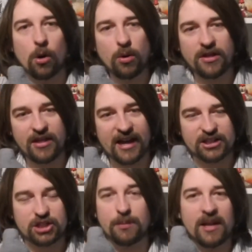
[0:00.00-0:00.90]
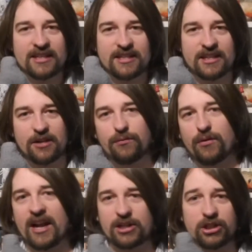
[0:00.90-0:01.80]
with their splintered and
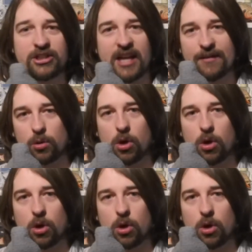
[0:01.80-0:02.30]
fractured devil